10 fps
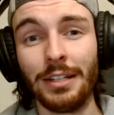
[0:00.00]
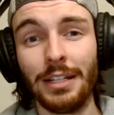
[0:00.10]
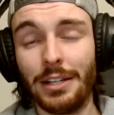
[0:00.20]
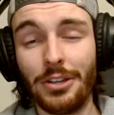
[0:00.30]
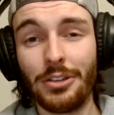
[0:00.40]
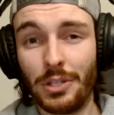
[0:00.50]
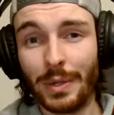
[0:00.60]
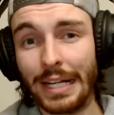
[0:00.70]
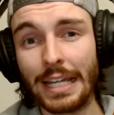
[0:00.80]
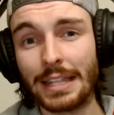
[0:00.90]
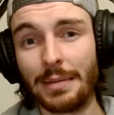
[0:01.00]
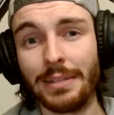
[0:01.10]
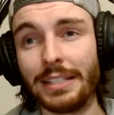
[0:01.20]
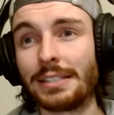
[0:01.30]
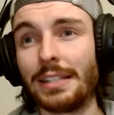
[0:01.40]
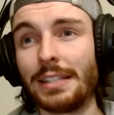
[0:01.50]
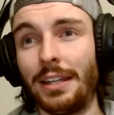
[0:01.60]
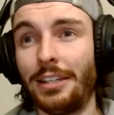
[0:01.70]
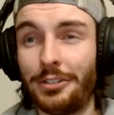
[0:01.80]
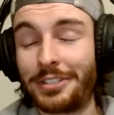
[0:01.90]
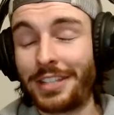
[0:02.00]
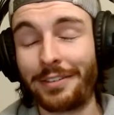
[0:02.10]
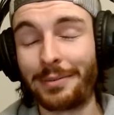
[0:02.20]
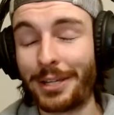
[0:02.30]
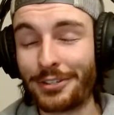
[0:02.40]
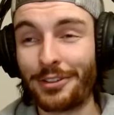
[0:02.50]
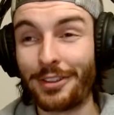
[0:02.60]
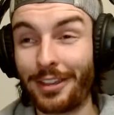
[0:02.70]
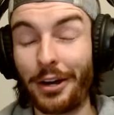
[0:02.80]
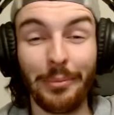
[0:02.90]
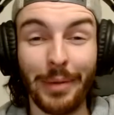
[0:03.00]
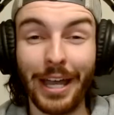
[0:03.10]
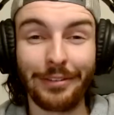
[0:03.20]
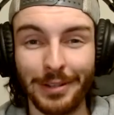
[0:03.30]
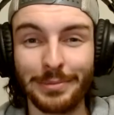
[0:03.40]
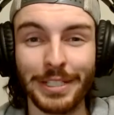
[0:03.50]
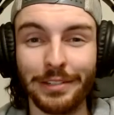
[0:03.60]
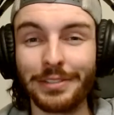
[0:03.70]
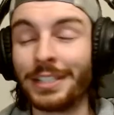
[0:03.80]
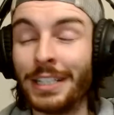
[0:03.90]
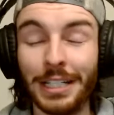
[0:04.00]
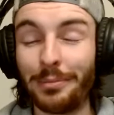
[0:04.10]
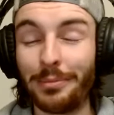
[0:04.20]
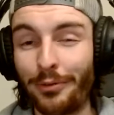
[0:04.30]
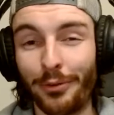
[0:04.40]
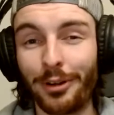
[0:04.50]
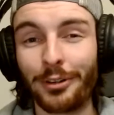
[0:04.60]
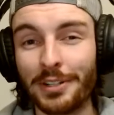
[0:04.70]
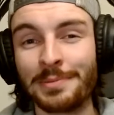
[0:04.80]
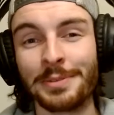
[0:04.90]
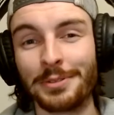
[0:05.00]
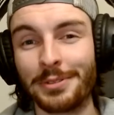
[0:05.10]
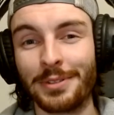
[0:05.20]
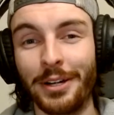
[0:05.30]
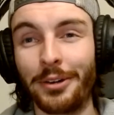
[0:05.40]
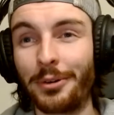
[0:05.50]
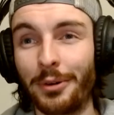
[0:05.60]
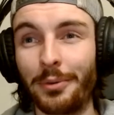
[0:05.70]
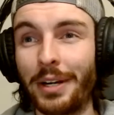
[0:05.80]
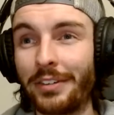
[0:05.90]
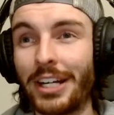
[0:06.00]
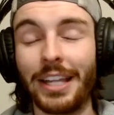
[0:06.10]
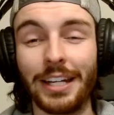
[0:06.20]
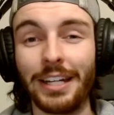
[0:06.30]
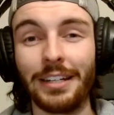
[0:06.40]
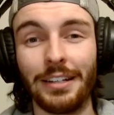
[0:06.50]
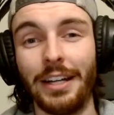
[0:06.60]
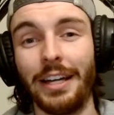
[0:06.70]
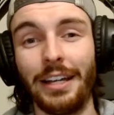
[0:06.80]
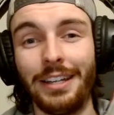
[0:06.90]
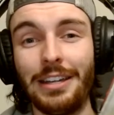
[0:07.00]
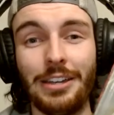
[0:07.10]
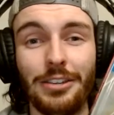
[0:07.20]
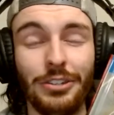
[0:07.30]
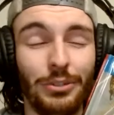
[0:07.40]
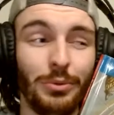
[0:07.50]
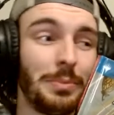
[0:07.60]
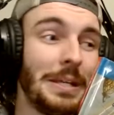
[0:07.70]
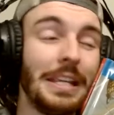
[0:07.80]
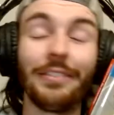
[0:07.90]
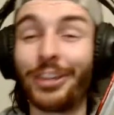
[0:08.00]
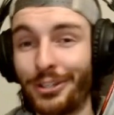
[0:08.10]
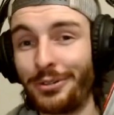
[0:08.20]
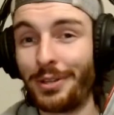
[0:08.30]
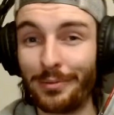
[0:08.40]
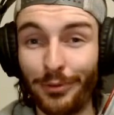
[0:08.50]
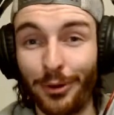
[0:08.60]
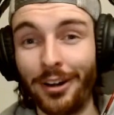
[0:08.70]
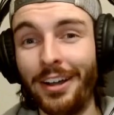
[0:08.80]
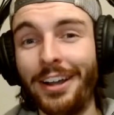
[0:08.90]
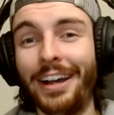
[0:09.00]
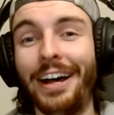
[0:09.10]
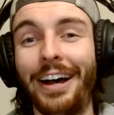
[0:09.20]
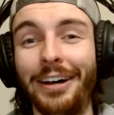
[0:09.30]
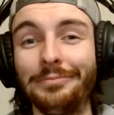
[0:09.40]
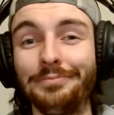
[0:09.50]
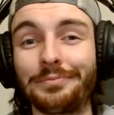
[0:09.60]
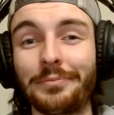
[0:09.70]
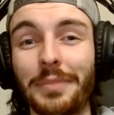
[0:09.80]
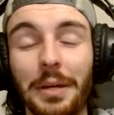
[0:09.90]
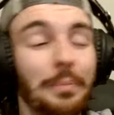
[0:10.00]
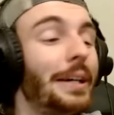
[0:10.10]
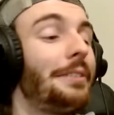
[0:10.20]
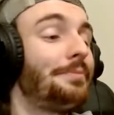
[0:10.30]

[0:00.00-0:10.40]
you want to get them this, and then you just have to make sure that they don't buy it for themselves before Christmas rolls around or whatever holiday you would be giving it to them for. But